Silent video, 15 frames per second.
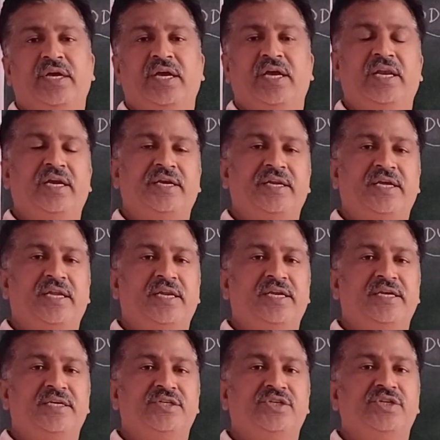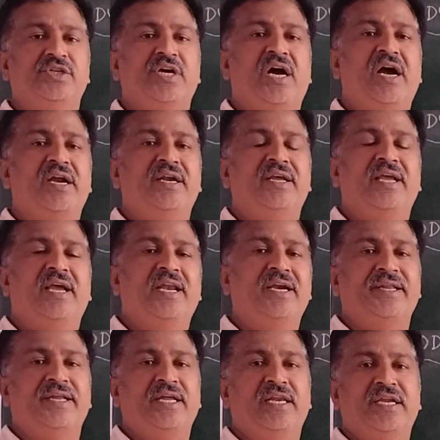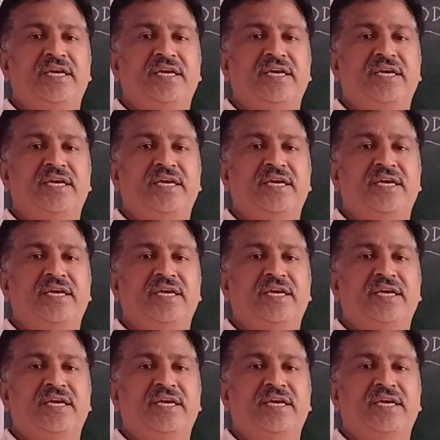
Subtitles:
electrical energy and electrical